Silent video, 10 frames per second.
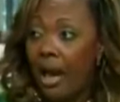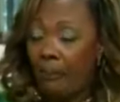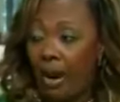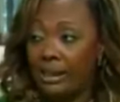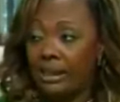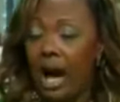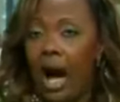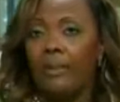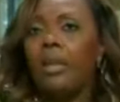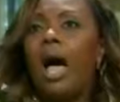Praise
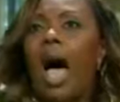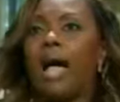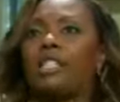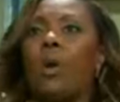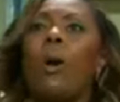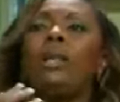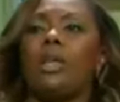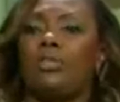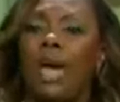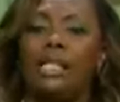God. And so one of
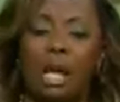the things